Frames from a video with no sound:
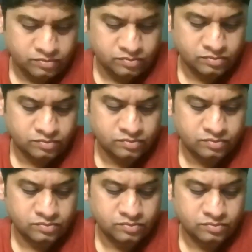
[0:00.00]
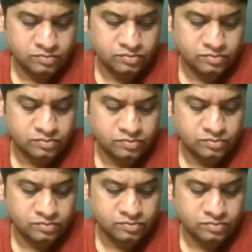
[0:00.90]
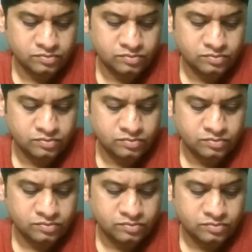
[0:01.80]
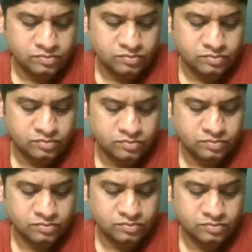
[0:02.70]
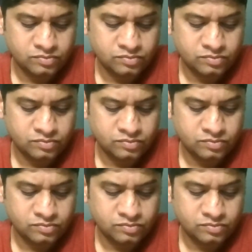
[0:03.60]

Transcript: (silence)